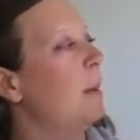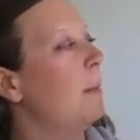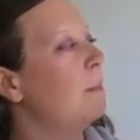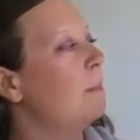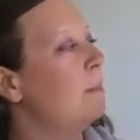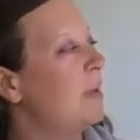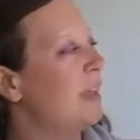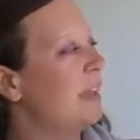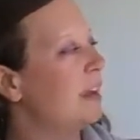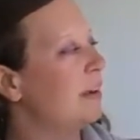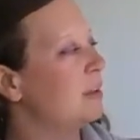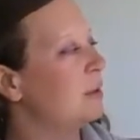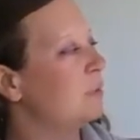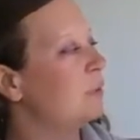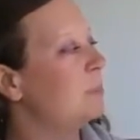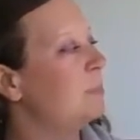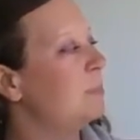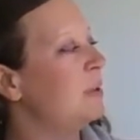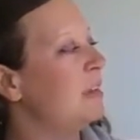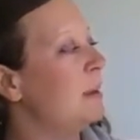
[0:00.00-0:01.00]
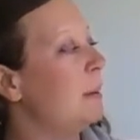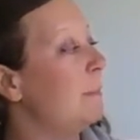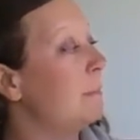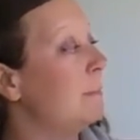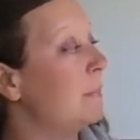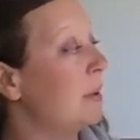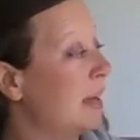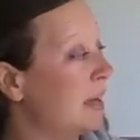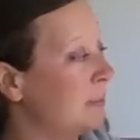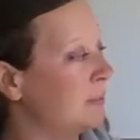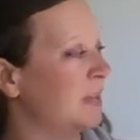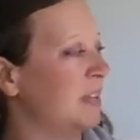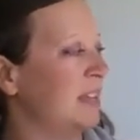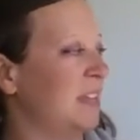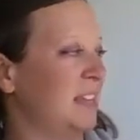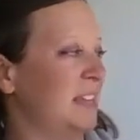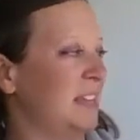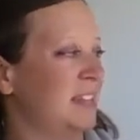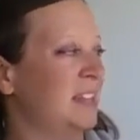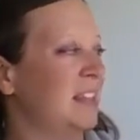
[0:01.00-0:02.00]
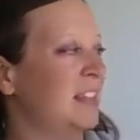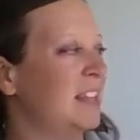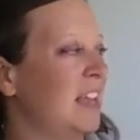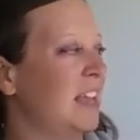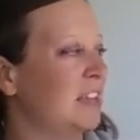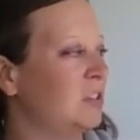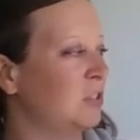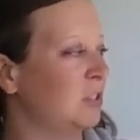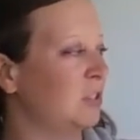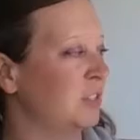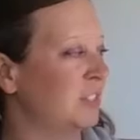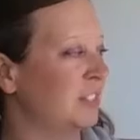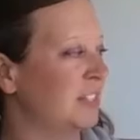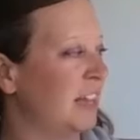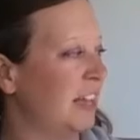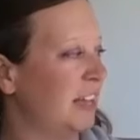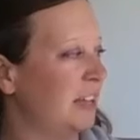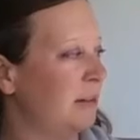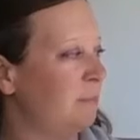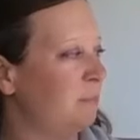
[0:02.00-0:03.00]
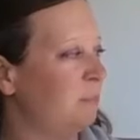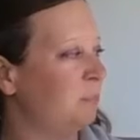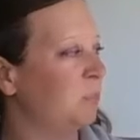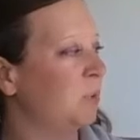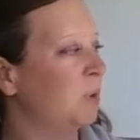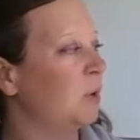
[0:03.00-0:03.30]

Mary will be a mommy, the angel said.